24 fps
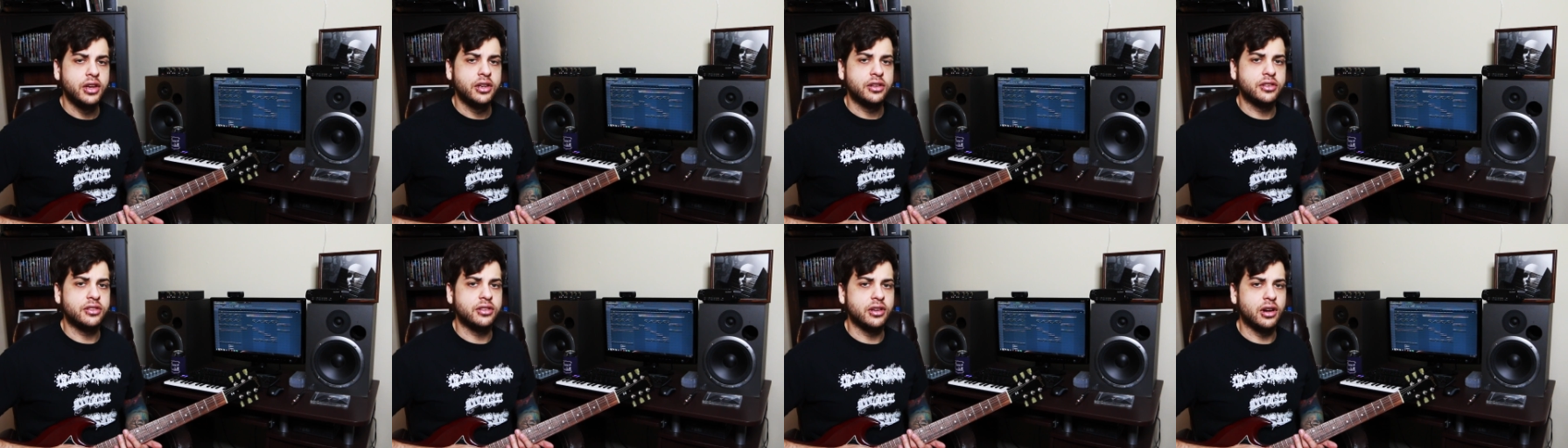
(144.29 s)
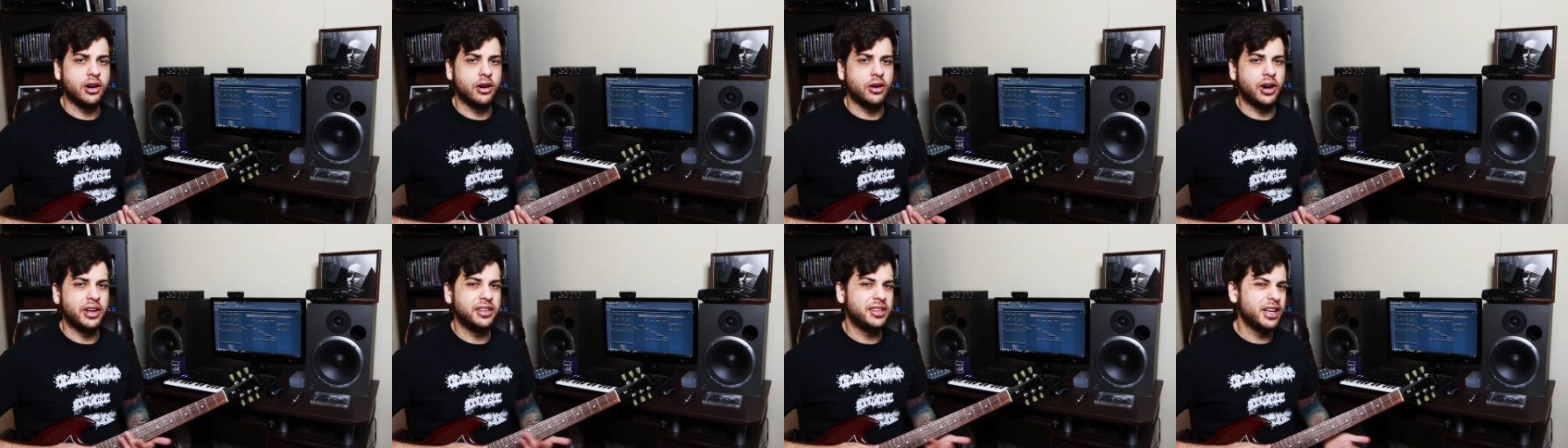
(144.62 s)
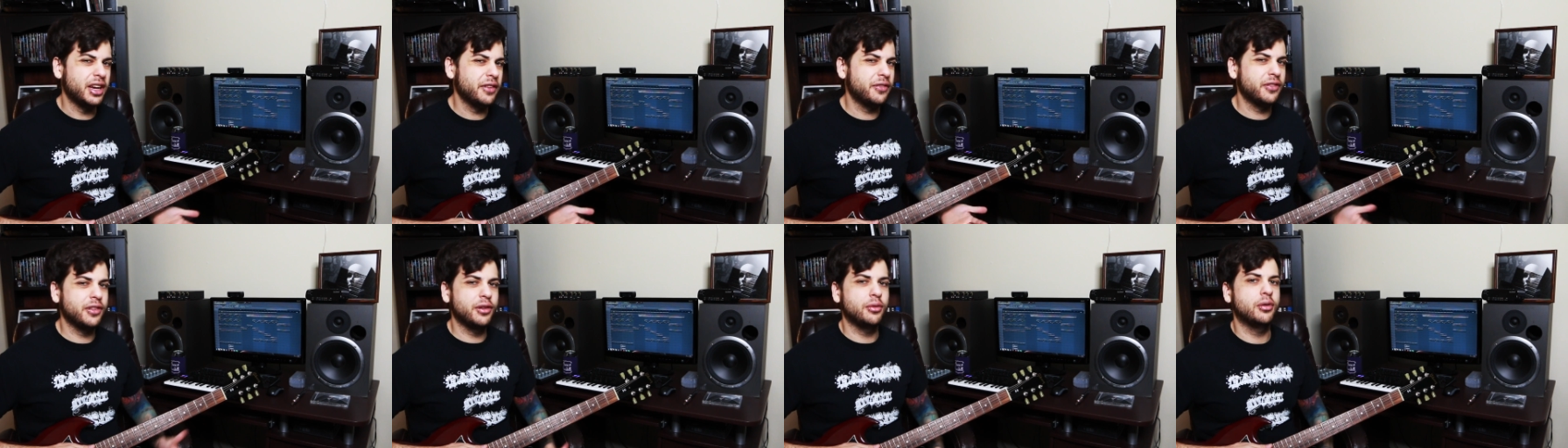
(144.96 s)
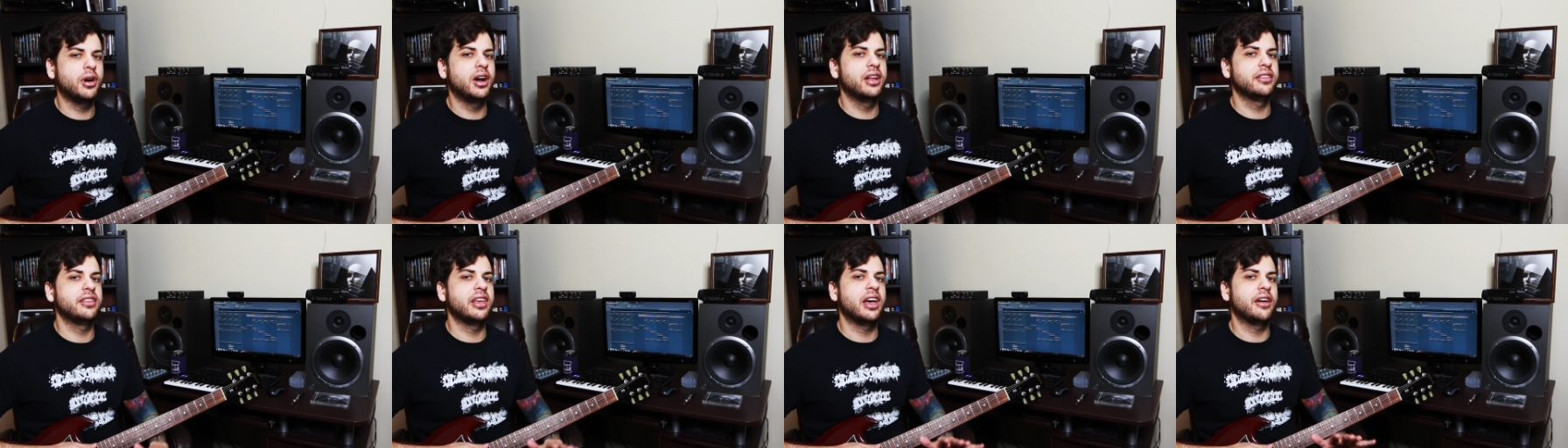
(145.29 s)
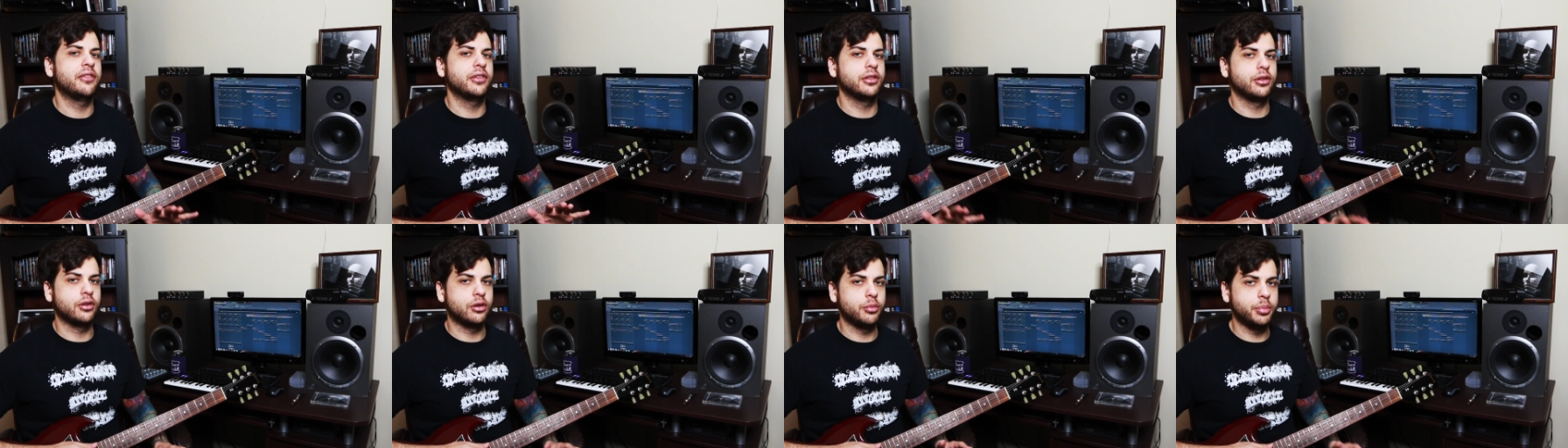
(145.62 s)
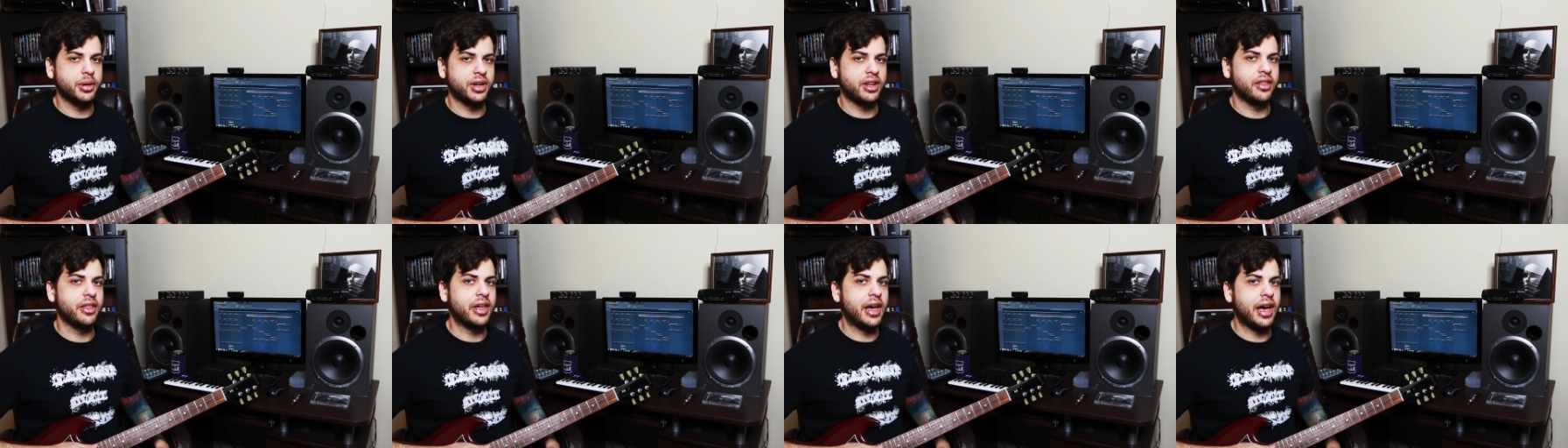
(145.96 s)
So I definitely wanted to have a little
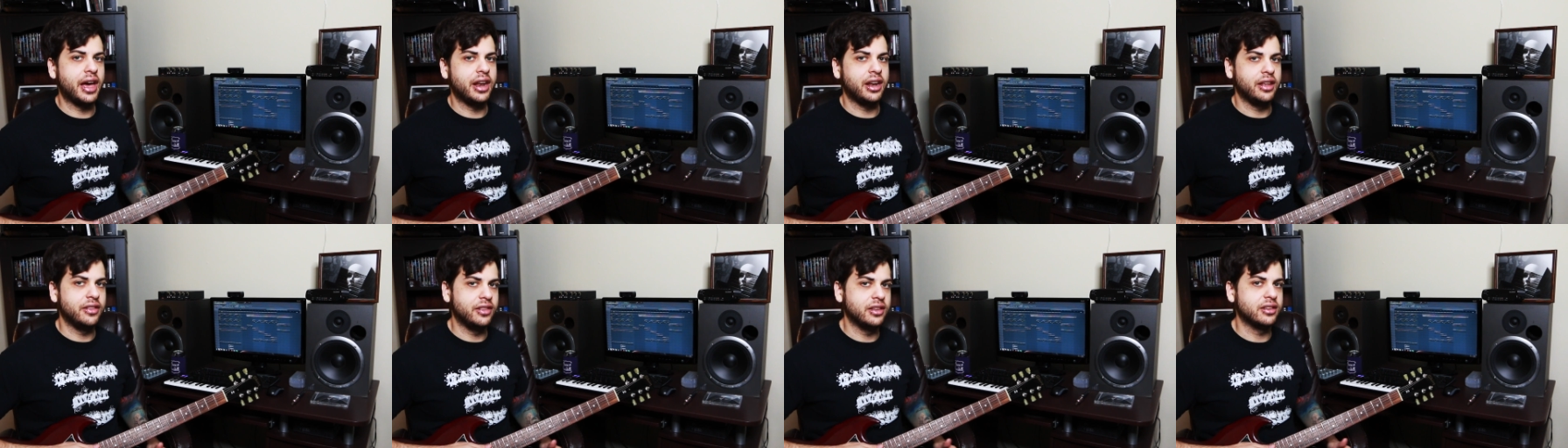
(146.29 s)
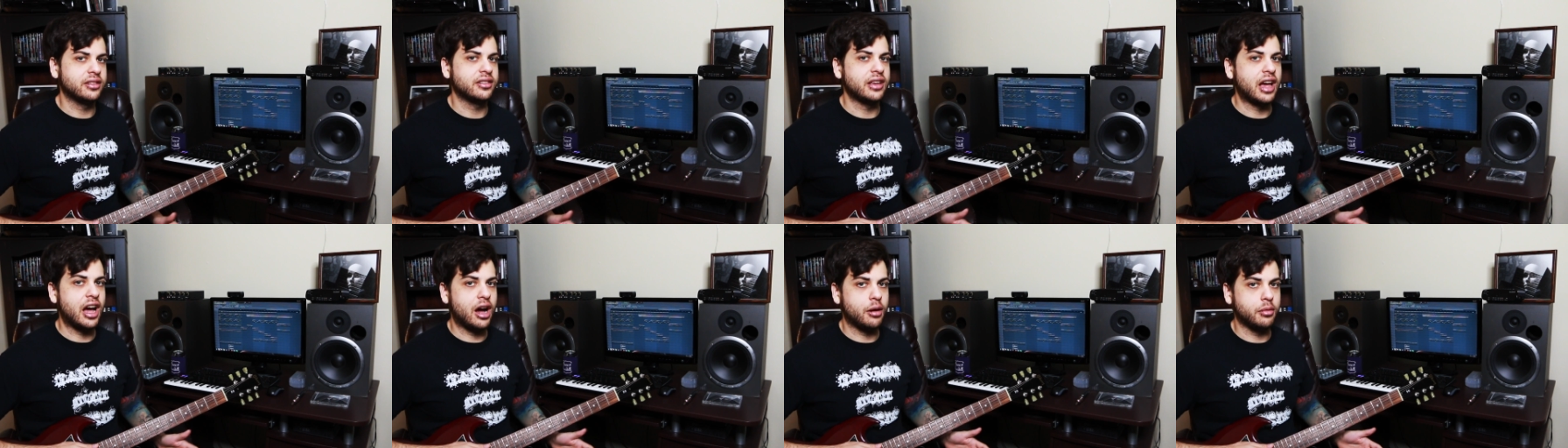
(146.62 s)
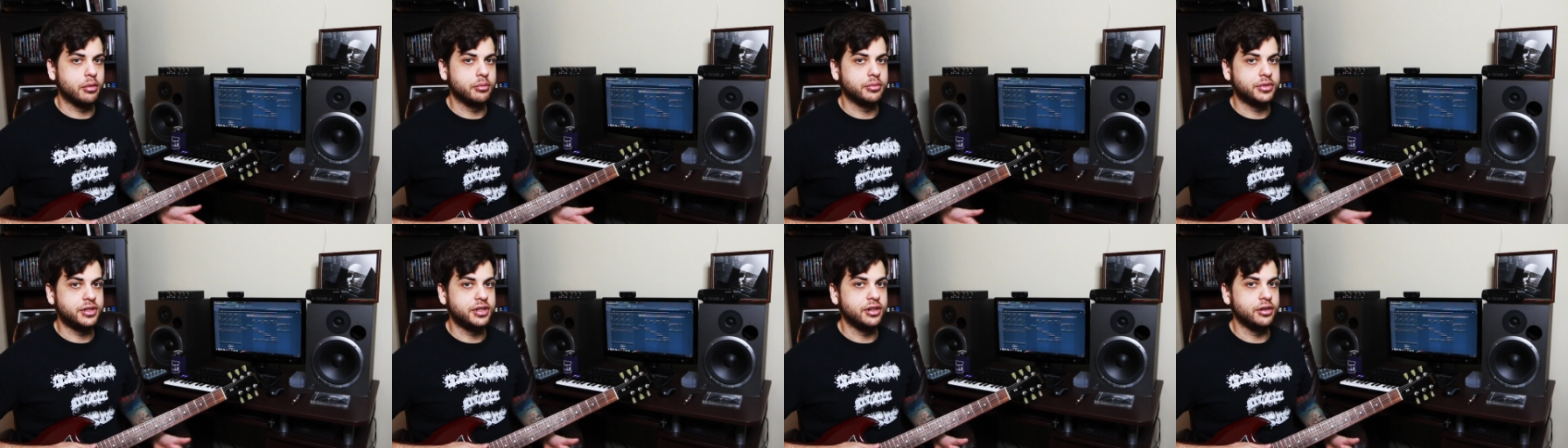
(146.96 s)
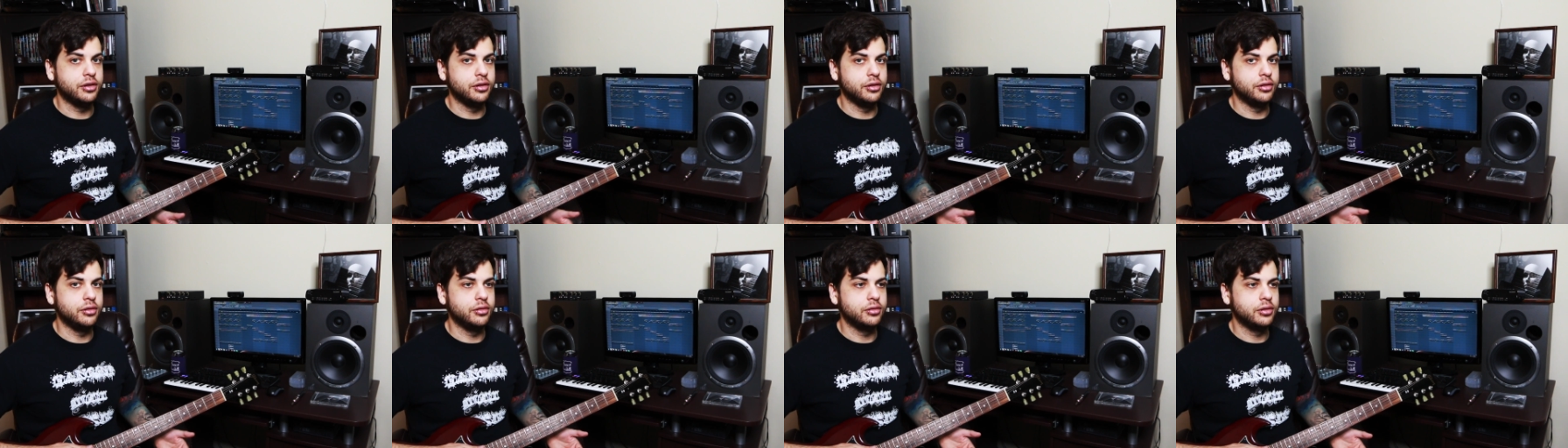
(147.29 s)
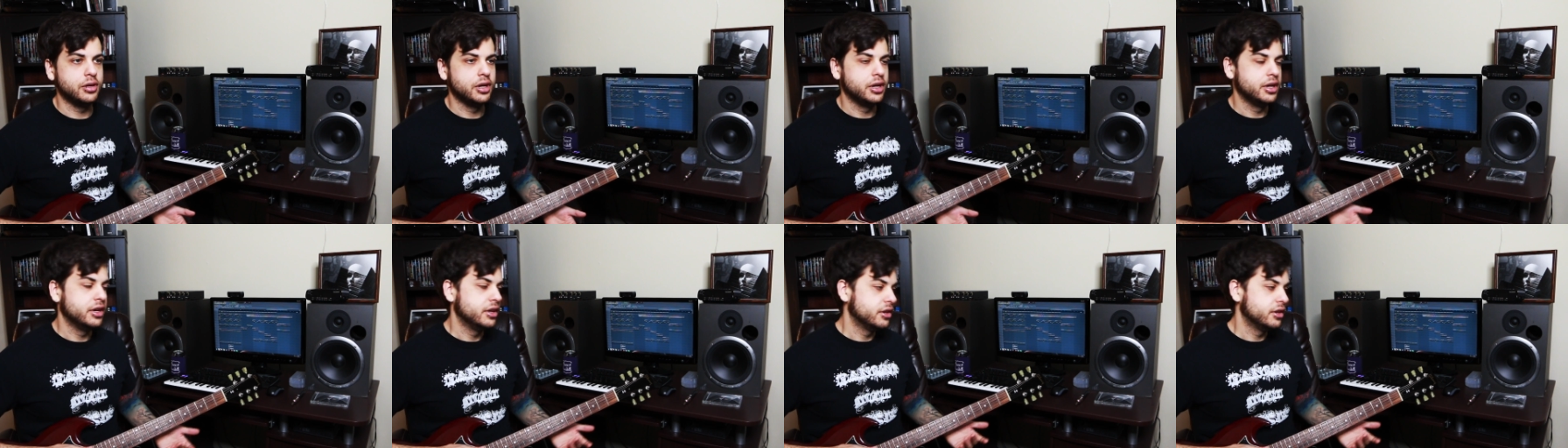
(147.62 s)
bit of that in this album too.